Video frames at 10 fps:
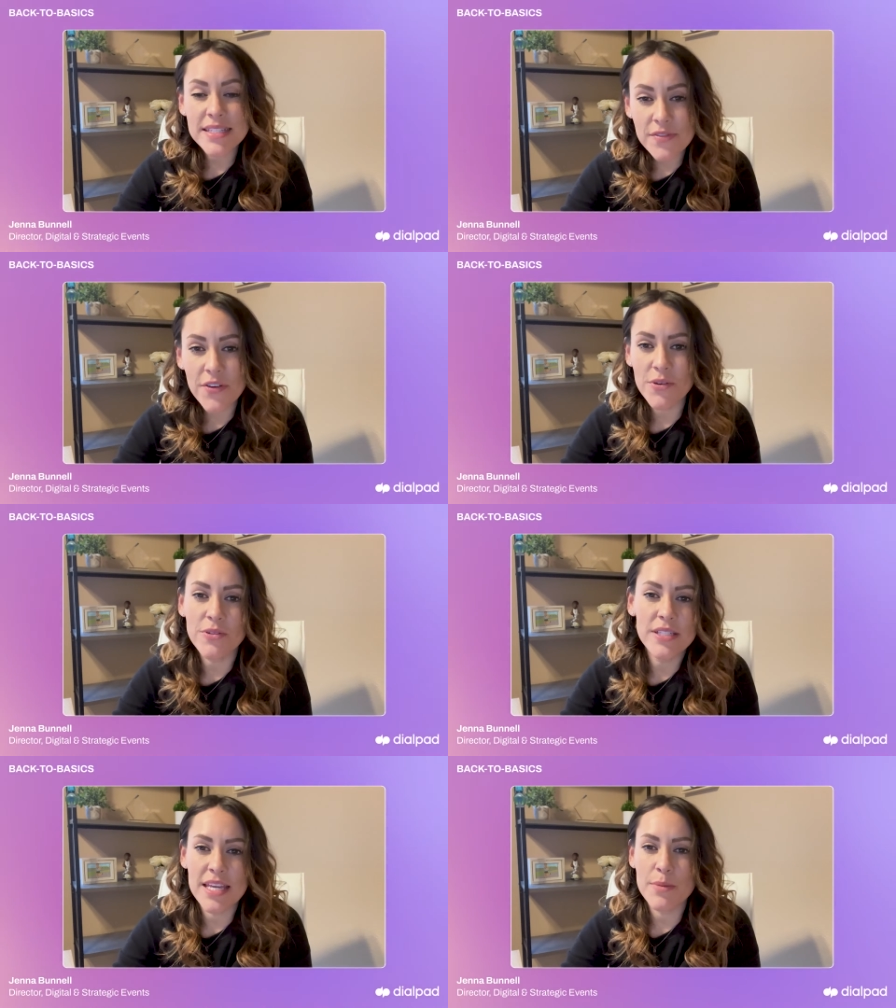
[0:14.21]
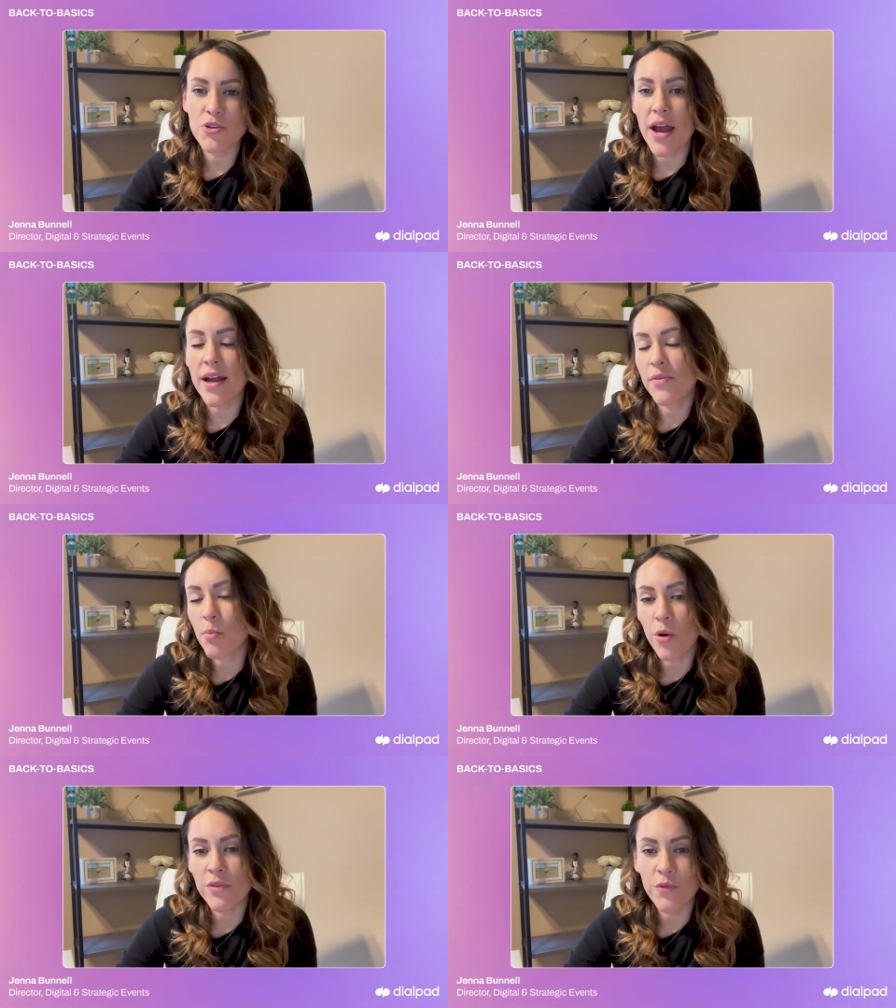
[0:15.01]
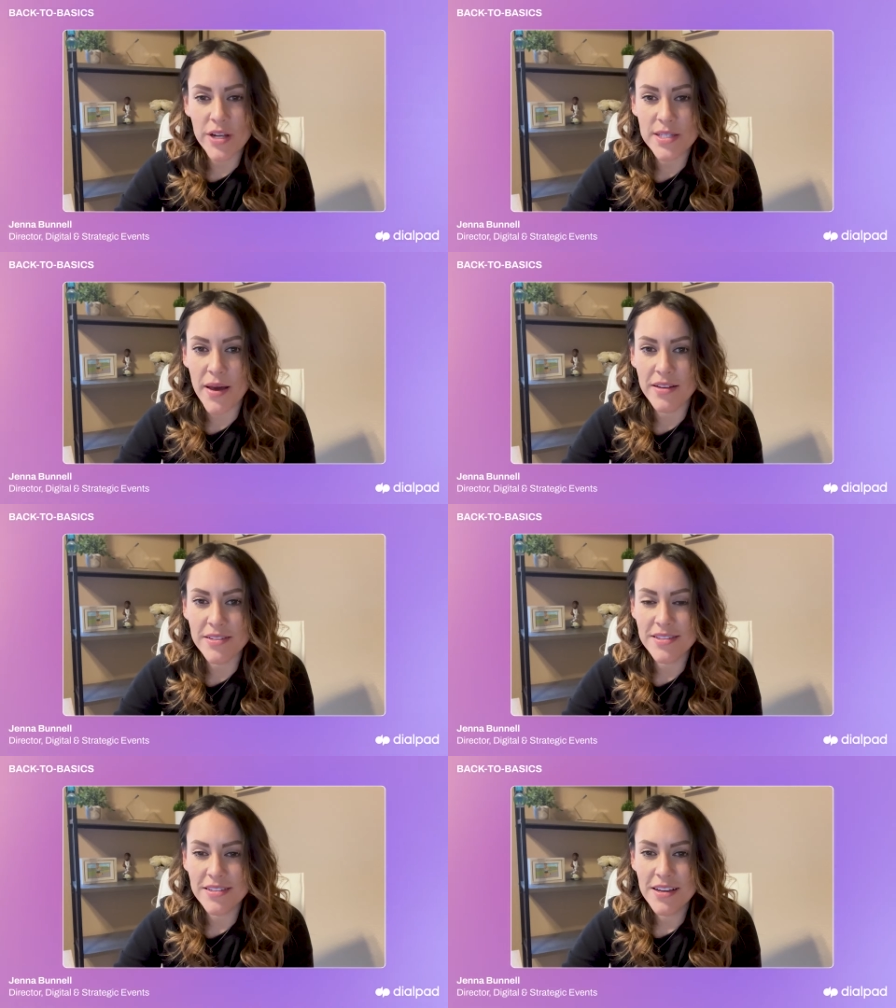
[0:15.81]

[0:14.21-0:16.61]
difficult to keep track of important voicemails.